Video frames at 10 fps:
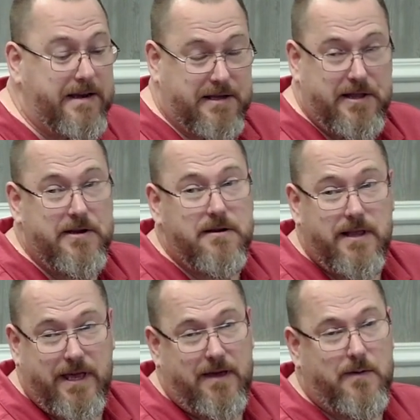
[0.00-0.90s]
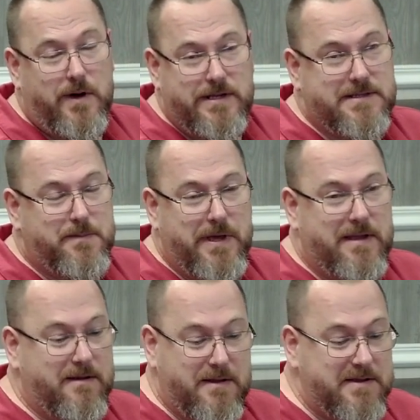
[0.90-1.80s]
clearly what
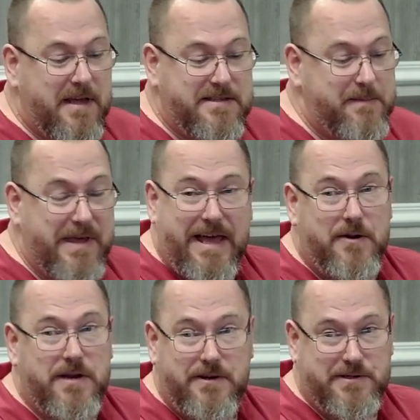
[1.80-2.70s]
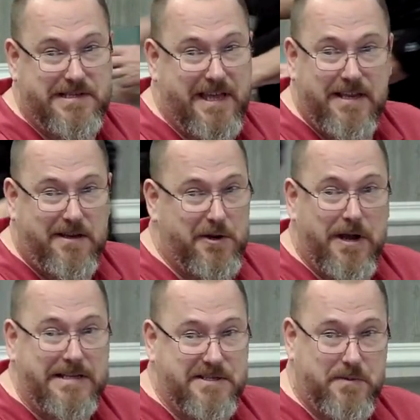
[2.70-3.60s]
is something I don't understand in your
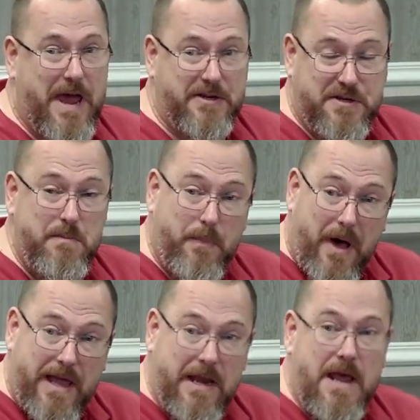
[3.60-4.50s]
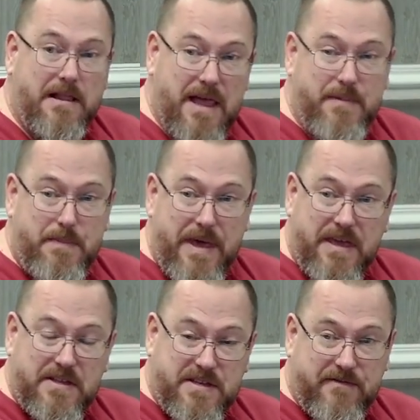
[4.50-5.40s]
guys' reaction. But let me pick
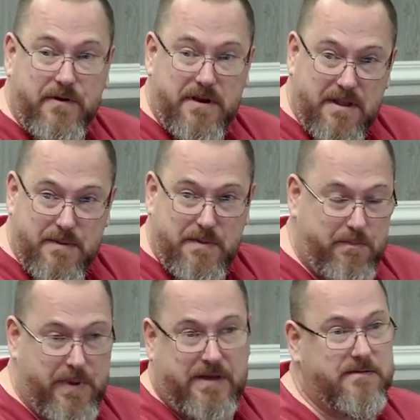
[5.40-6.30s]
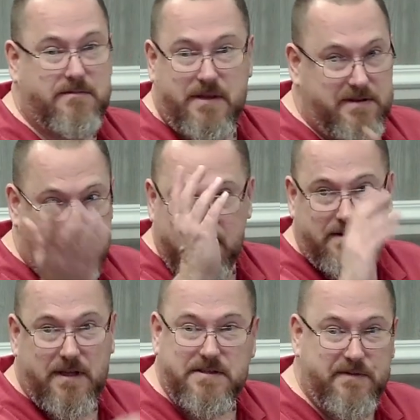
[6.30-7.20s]
a different
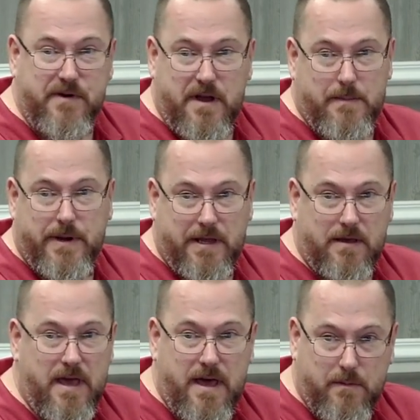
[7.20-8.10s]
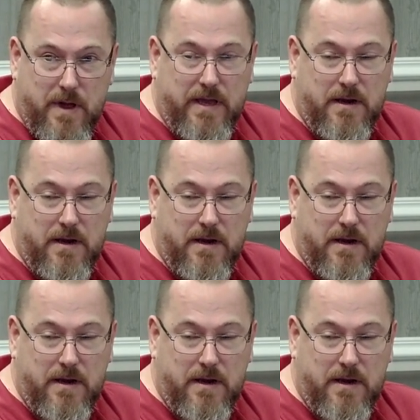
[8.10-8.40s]
company. Yeah. Right.